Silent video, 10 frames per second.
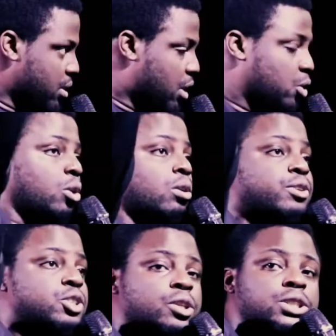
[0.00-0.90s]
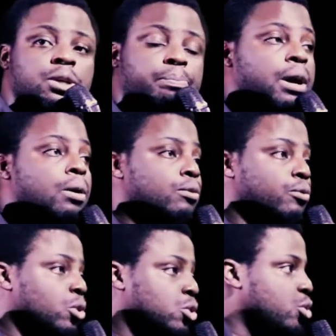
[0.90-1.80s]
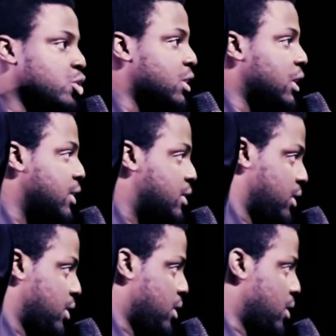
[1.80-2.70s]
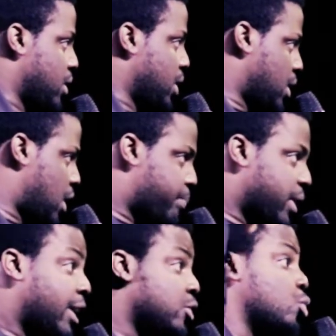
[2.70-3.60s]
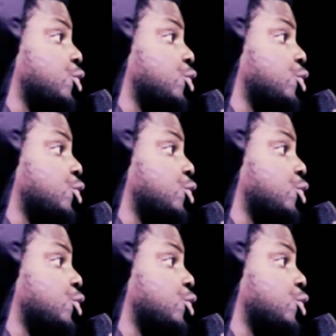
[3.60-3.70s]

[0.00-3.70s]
And all of a sudden, the power of God touched the lady and began to